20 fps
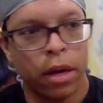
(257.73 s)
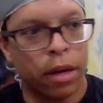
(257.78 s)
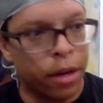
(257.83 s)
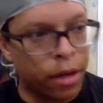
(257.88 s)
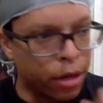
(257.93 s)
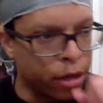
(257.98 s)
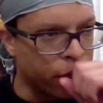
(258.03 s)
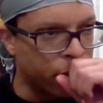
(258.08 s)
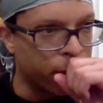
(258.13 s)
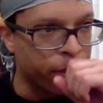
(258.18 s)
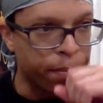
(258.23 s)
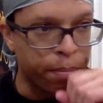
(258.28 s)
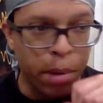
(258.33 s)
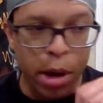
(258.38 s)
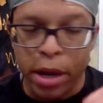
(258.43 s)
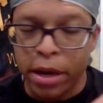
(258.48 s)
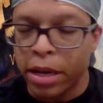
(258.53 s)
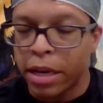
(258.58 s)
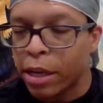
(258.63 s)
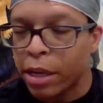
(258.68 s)

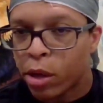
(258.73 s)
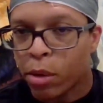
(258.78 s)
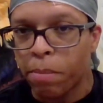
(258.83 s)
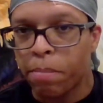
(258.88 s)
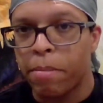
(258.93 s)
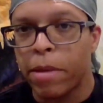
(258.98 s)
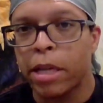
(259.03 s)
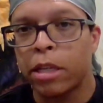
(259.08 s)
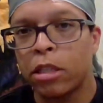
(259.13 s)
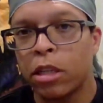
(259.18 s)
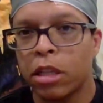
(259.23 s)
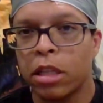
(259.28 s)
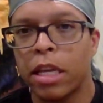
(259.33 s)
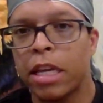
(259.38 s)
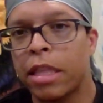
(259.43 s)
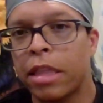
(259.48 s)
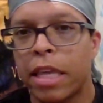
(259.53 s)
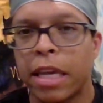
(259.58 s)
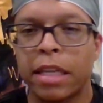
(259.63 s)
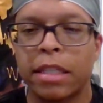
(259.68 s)
but either
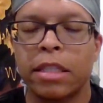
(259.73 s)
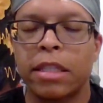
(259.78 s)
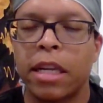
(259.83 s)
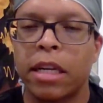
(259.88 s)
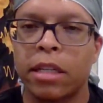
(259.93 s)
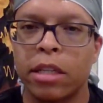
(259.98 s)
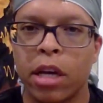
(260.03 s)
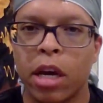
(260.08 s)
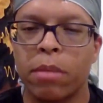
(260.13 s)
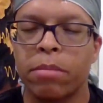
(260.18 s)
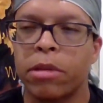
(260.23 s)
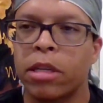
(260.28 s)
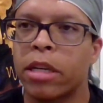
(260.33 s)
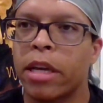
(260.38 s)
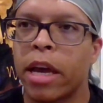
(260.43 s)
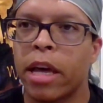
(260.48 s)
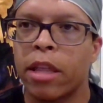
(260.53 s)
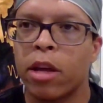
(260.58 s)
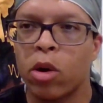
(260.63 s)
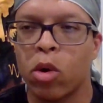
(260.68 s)
mentally things didn't come
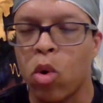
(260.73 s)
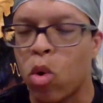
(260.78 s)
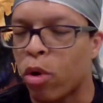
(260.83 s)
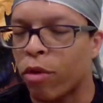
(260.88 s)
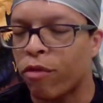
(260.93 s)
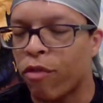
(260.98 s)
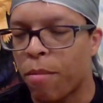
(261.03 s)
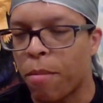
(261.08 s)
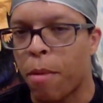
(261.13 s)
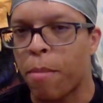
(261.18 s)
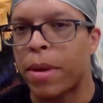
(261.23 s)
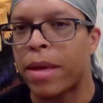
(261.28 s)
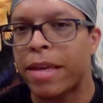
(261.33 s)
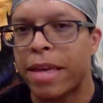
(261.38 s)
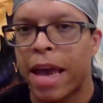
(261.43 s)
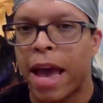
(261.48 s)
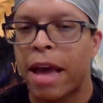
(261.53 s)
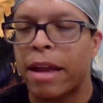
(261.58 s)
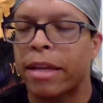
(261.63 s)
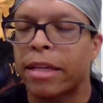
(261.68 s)
together or from a
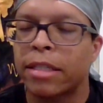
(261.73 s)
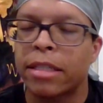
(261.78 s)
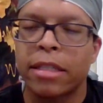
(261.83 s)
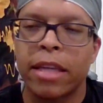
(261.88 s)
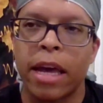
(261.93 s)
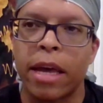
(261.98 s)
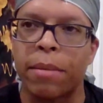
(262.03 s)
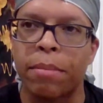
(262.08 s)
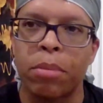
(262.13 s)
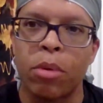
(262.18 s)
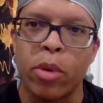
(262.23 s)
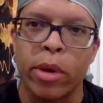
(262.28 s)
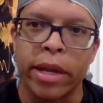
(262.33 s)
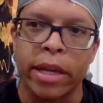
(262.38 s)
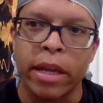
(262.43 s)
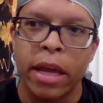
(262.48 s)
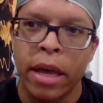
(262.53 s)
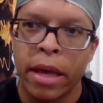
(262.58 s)
mechanic standpoint,